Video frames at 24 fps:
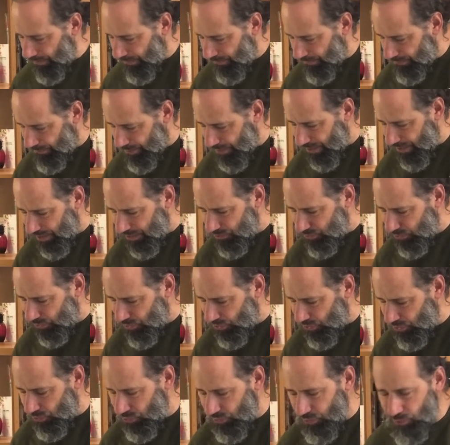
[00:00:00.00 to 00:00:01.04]
Because when
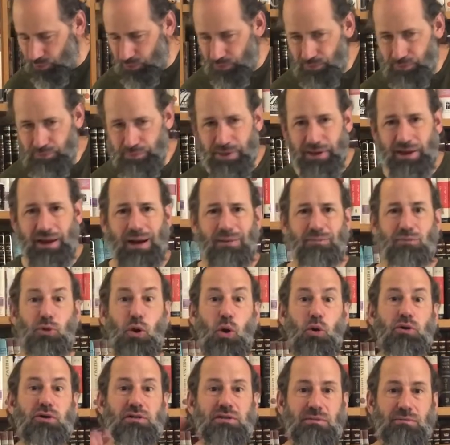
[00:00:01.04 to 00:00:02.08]
you become
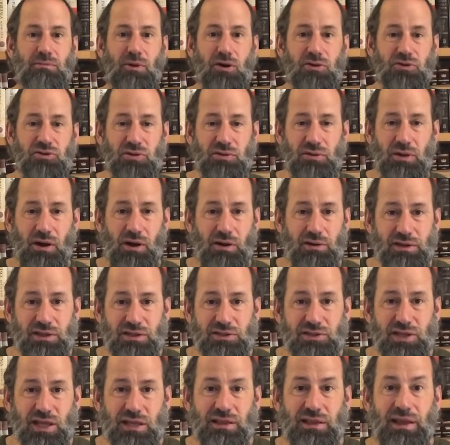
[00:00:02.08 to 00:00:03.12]
known as a martial artist,
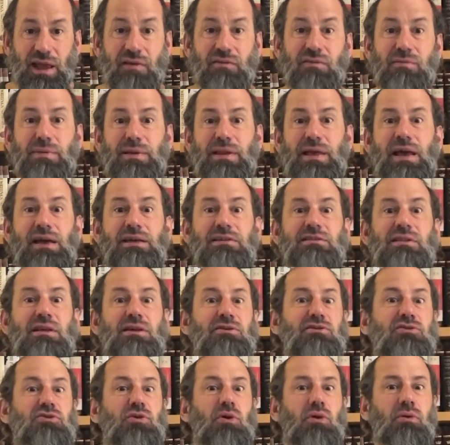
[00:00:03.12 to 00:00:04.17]
suddenly everybody has their
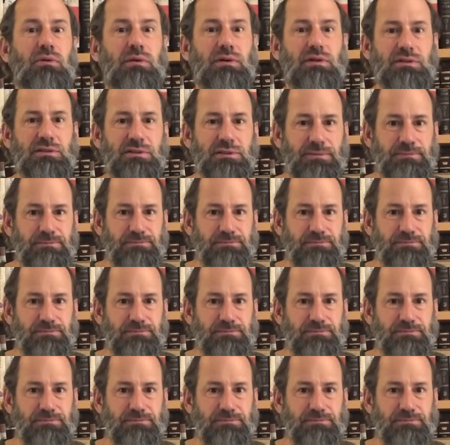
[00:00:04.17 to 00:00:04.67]
stories.